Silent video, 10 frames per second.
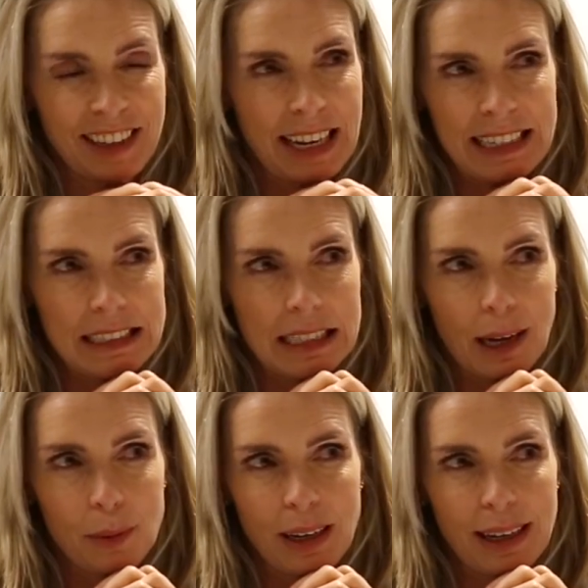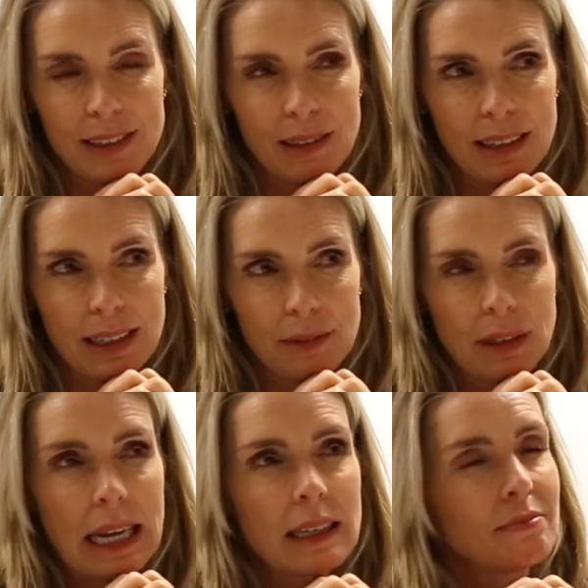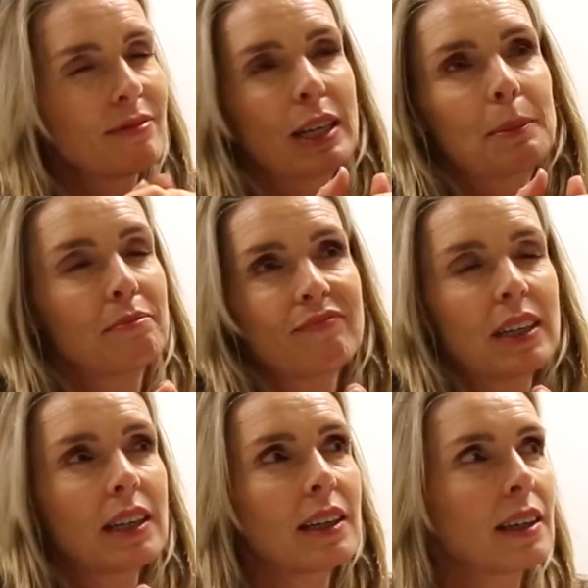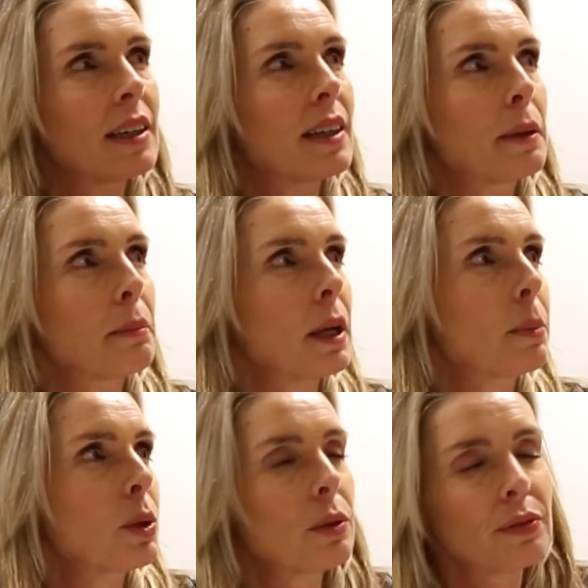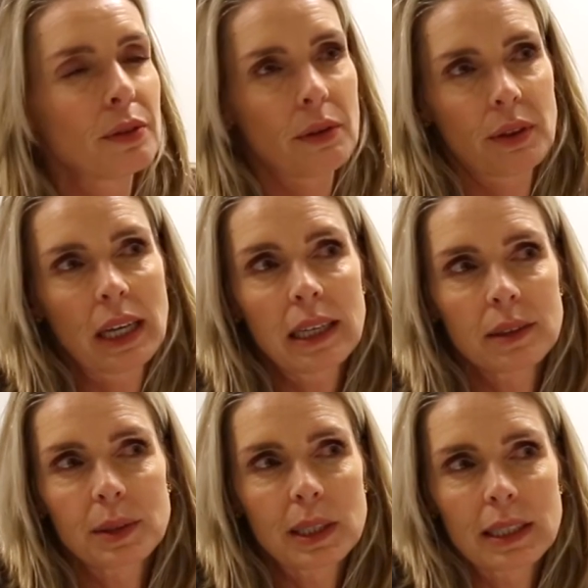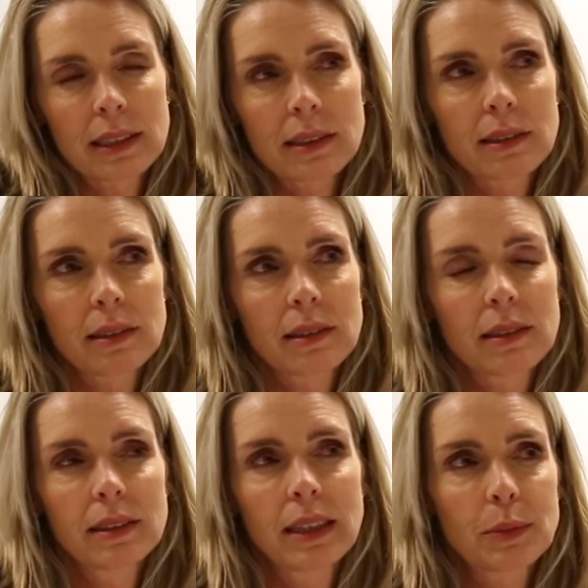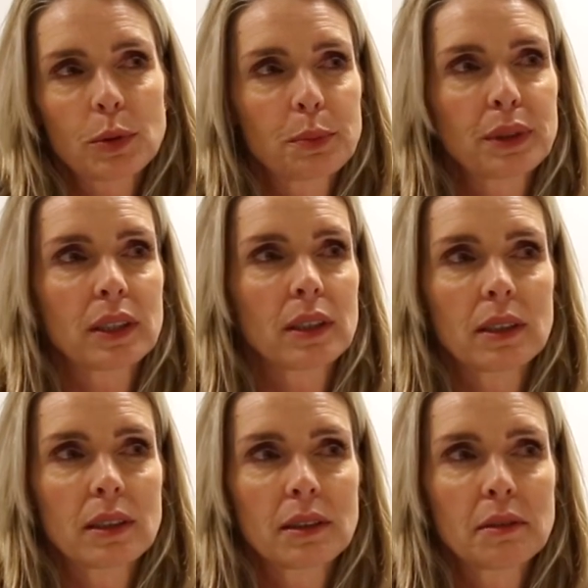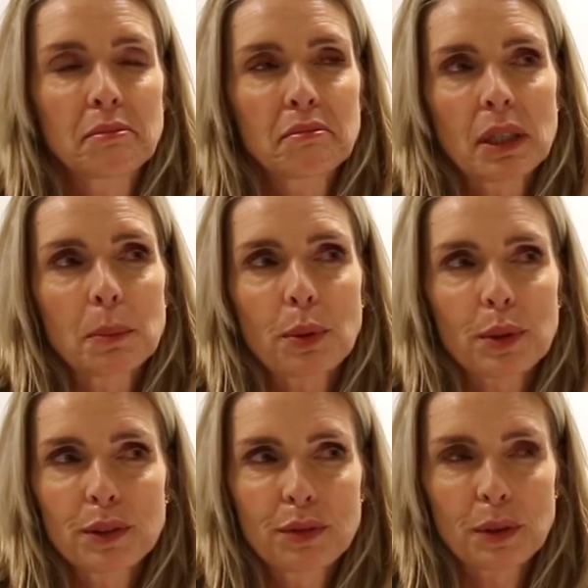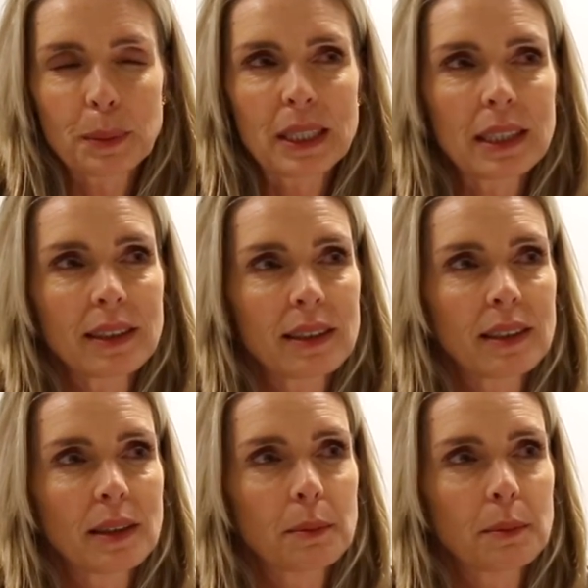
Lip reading: the legacy I would like to leave. Yeah, well, make beautiful things. That would be important for me.